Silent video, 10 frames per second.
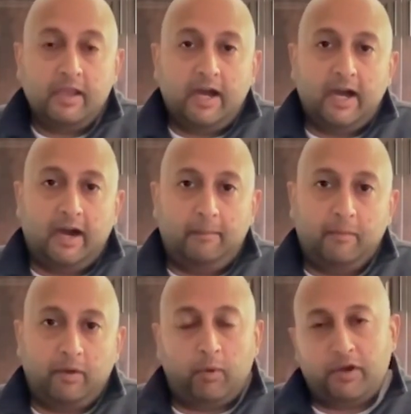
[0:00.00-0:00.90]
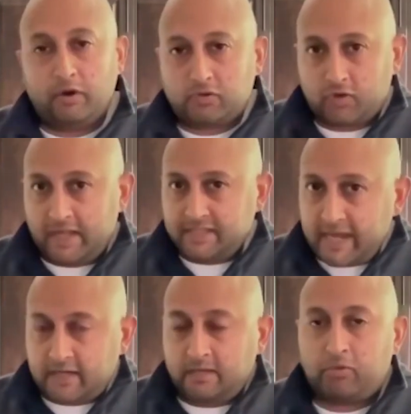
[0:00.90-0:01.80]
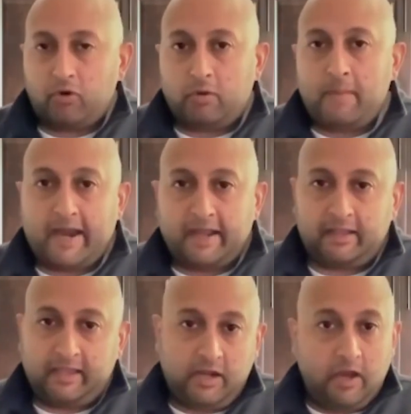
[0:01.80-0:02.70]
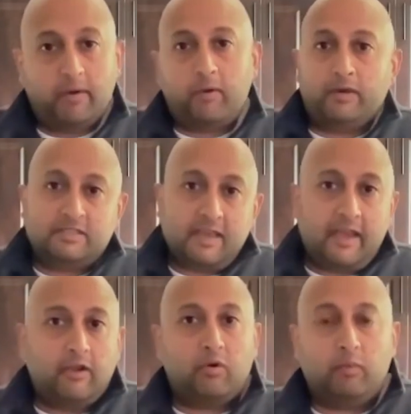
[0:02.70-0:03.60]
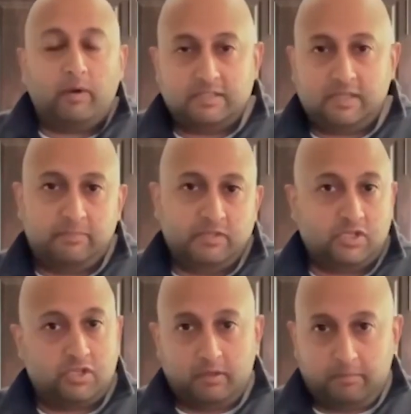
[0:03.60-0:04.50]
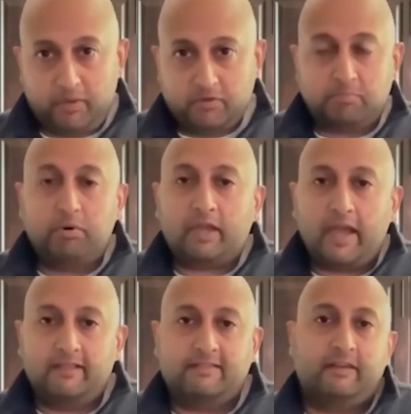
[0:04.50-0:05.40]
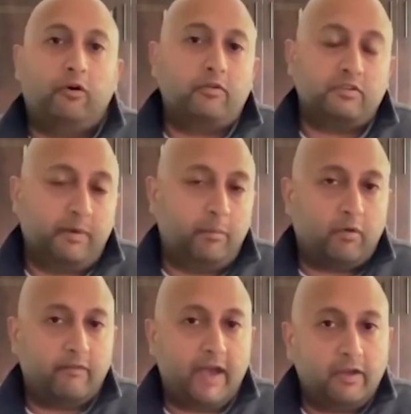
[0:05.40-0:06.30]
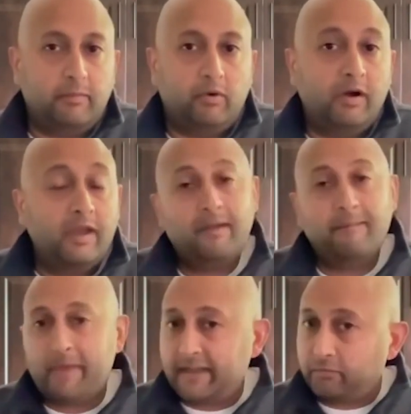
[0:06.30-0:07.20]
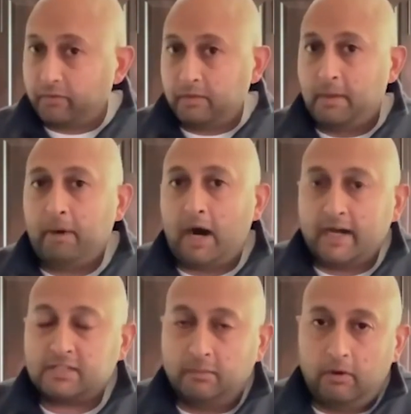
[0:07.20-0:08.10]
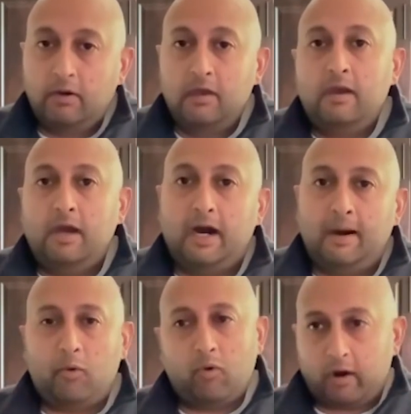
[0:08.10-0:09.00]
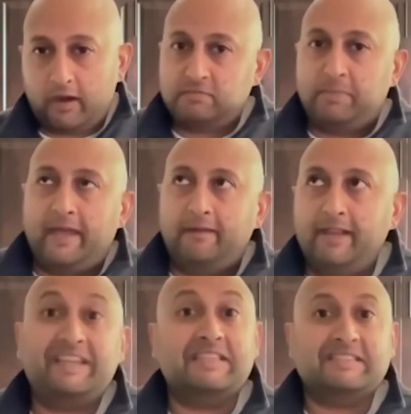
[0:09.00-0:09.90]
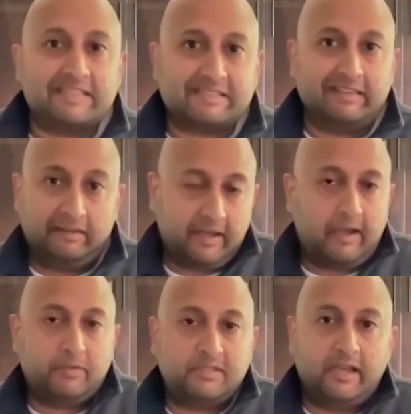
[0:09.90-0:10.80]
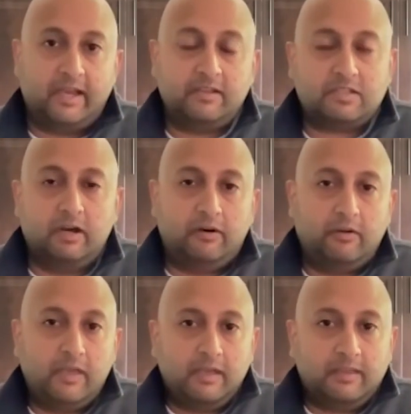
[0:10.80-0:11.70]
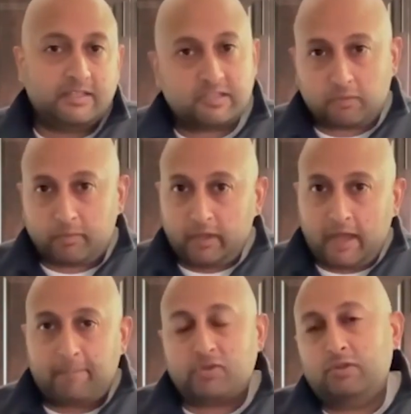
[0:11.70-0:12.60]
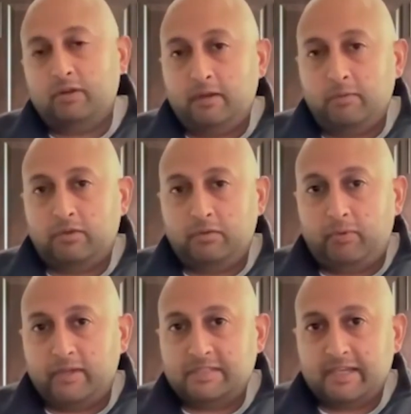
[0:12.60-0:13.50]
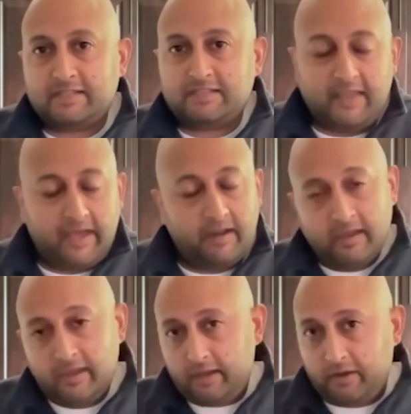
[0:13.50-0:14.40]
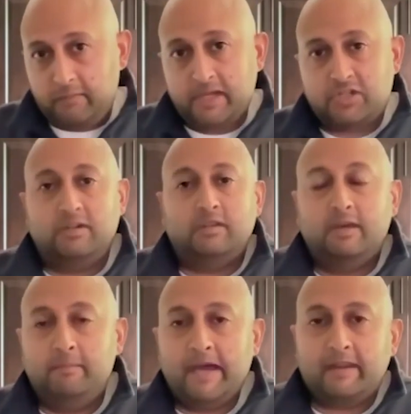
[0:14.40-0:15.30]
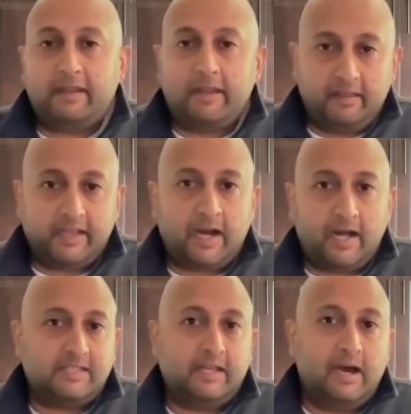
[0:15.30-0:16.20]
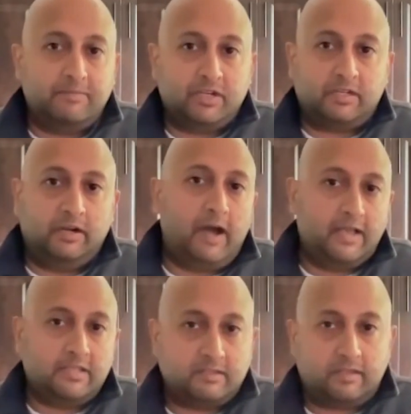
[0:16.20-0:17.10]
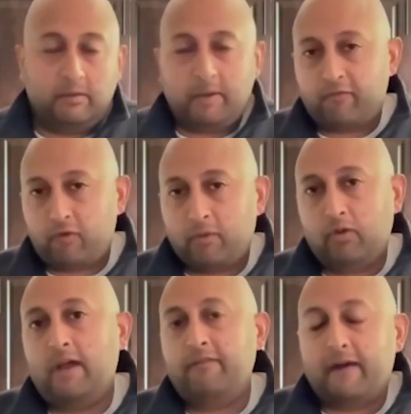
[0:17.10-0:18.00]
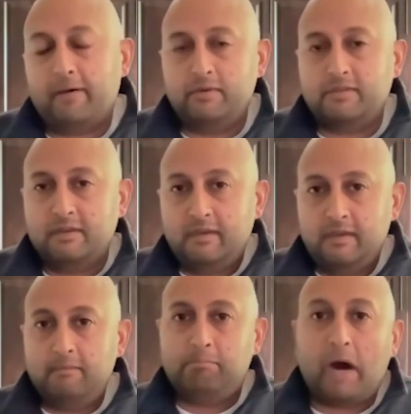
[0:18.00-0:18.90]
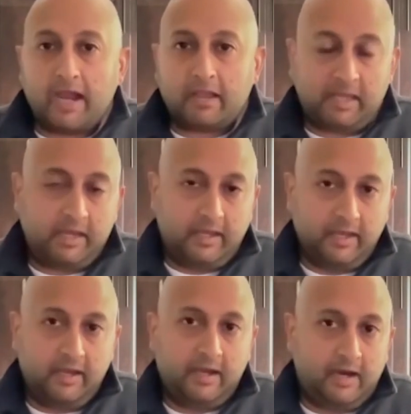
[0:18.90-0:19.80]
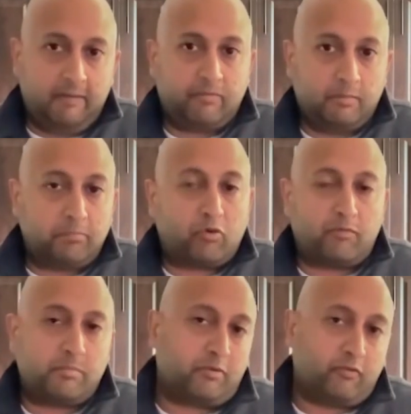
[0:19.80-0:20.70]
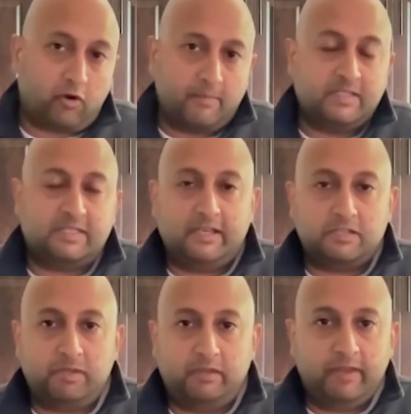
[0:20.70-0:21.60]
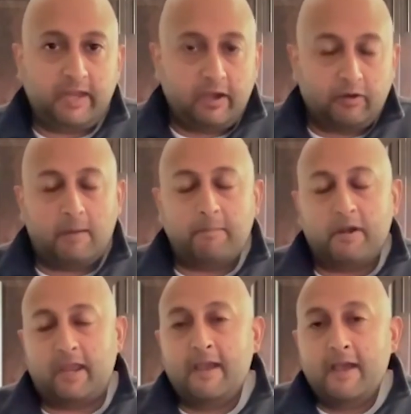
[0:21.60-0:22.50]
Um, you know, when you're transacting programmatically, knowing what's A or what Z position, the, those bookends that have always been more valuable hasn't really been possible um, or has been inconsistent, I would say. So this is a real opportunity with 2.6. And then, you know, you mentioned the metadata and the content object, you know, as, you know, my former life, I was, buying media um, from a per- performance DSP video company.